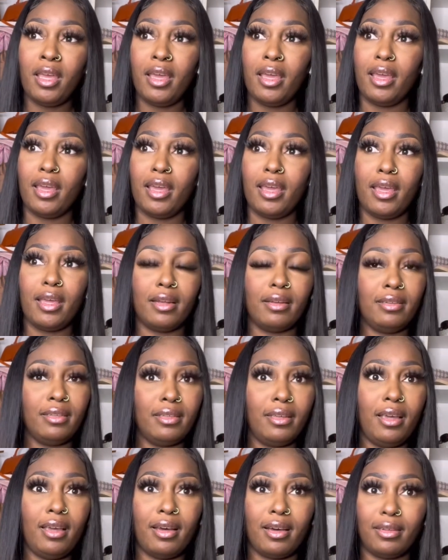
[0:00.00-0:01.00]
and
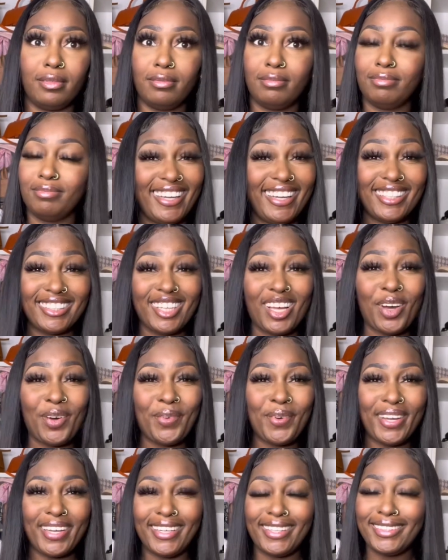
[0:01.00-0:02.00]
yeah, as
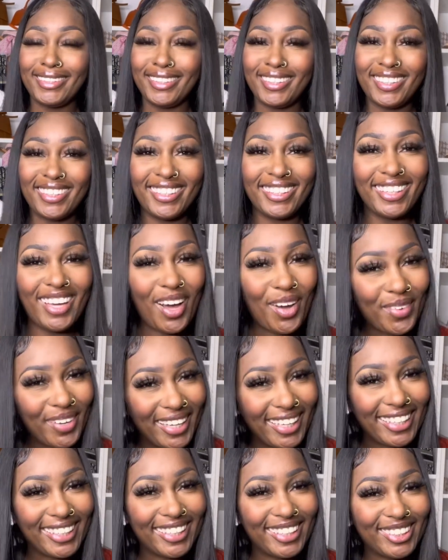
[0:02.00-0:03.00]
always, go
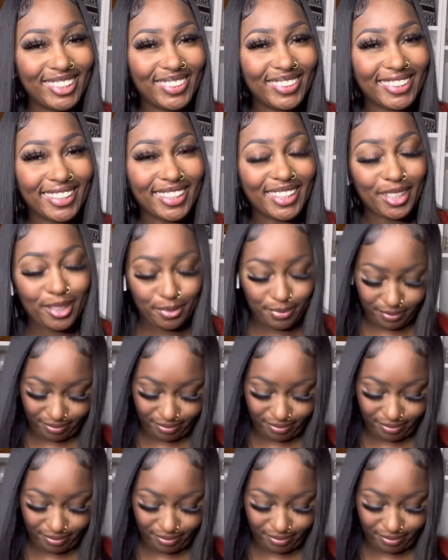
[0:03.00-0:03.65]
ahead and get you some.